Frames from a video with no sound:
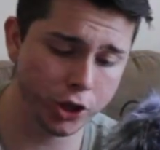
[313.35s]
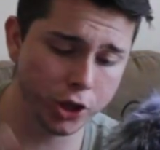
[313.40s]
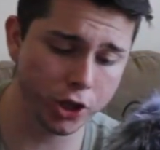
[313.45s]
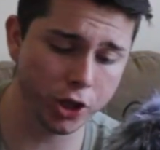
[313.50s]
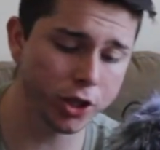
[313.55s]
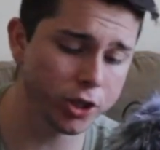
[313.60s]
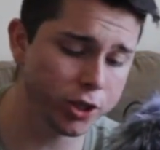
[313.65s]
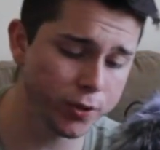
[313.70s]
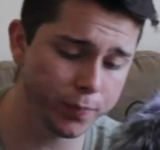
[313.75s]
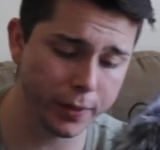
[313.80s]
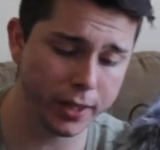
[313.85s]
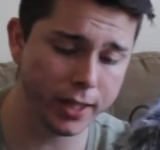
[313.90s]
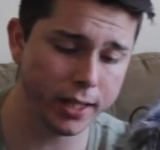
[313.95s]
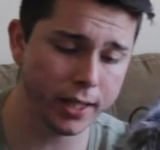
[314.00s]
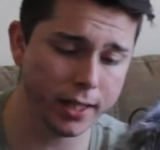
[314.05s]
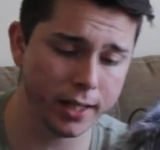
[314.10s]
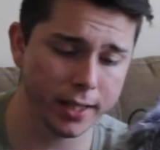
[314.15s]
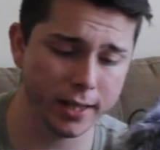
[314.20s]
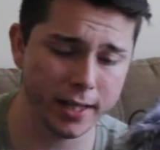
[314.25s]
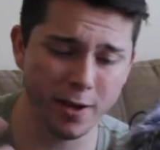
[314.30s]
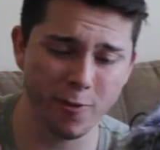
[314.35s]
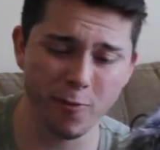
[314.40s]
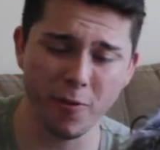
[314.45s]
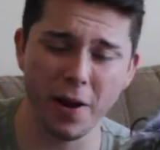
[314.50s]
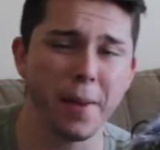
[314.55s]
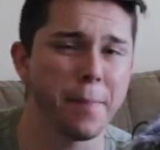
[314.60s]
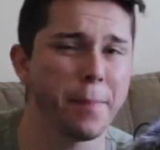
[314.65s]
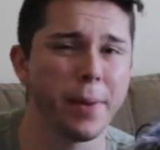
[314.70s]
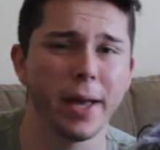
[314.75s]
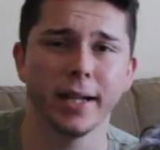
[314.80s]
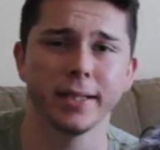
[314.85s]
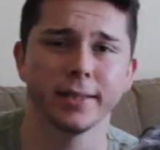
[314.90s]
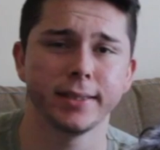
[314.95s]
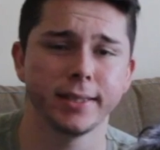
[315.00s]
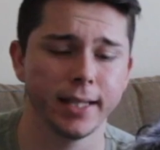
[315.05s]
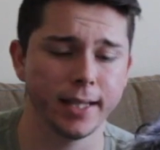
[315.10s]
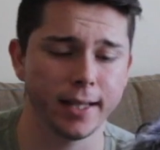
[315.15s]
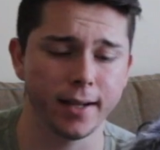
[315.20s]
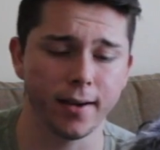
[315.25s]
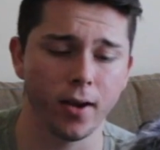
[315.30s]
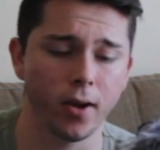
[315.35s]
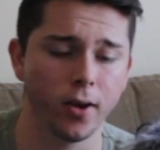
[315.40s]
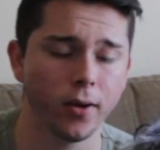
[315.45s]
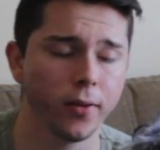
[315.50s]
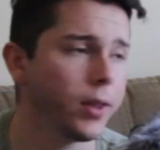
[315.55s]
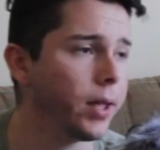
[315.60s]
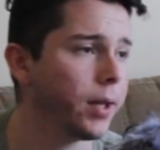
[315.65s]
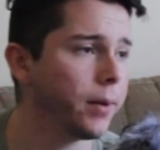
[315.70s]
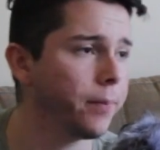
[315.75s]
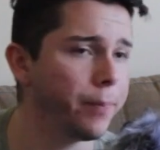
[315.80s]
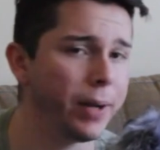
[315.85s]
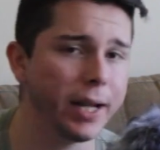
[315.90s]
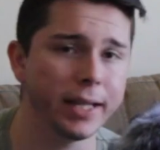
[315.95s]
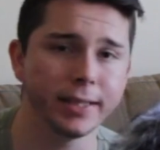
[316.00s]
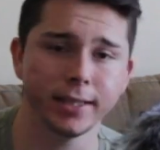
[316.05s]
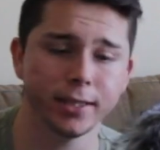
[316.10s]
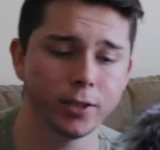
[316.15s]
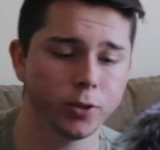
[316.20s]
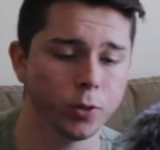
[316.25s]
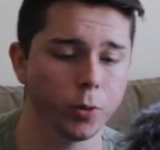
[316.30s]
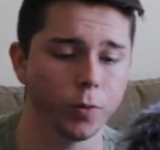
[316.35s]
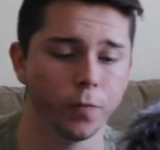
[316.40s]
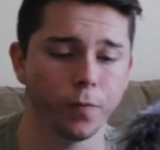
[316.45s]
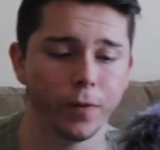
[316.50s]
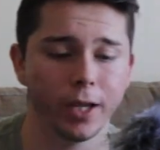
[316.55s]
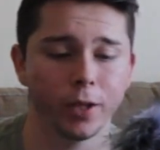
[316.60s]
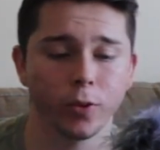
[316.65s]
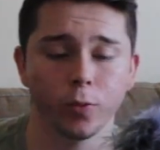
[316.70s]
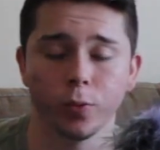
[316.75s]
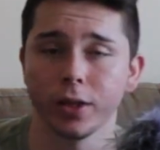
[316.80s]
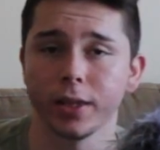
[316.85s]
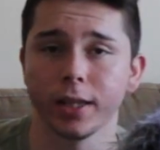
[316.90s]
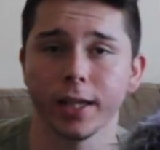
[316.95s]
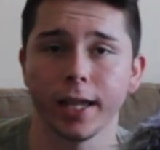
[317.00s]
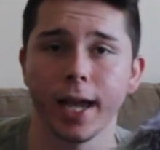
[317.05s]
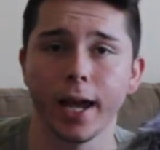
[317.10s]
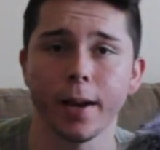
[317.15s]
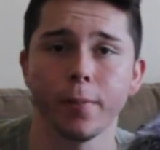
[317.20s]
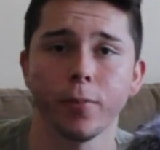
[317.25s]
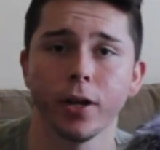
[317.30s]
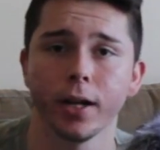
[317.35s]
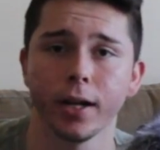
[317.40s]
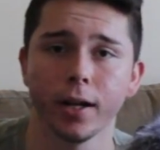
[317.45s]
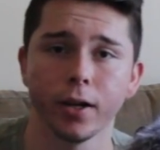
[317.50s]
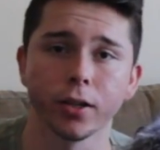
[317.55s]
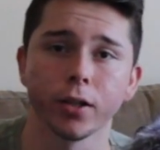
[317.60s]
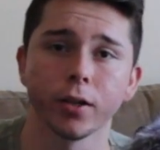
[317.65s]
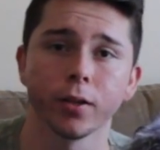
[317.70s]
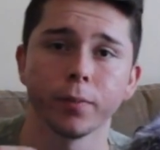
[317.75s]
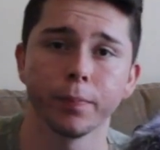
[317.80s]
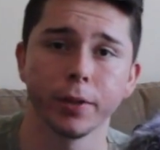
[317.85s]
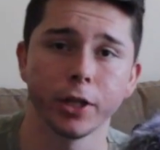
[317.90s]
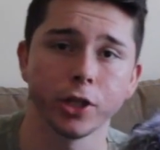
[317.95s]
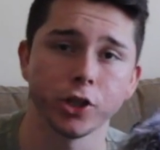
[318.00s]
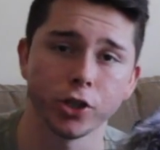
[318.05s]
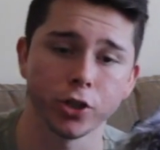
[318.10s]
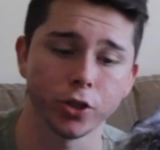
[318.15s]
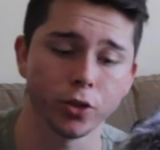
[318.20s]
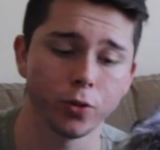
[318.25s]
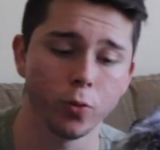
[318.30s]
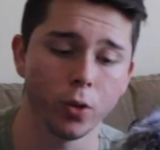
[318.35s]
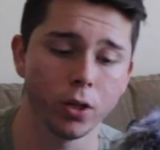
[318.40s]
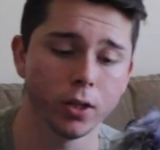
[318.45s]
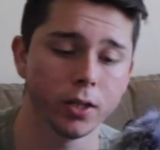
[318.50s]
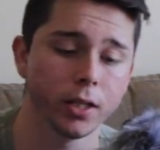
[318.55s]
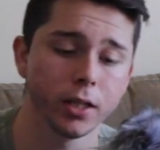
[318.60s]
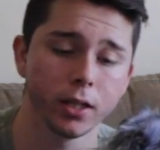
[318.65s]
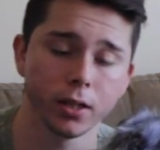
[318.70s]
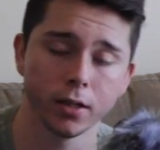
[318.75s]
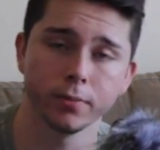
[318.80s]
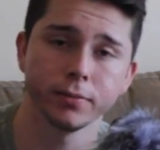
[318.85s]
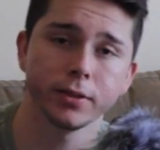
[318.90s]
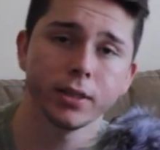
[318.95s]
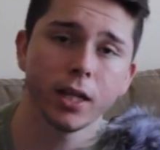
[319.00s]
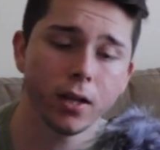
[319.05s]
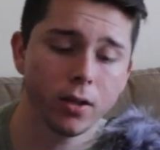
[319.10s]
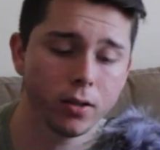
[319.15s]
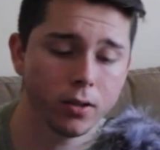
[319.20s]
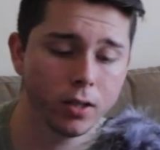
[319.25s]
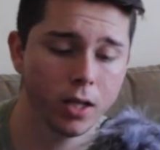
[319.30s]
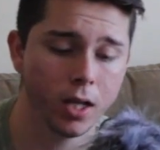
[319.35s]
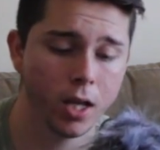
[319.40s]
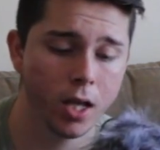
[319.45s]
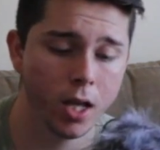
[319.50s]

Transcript: shutter speed, and then white balancing, and all that plays into effect with the camera and how your picture quality comes out.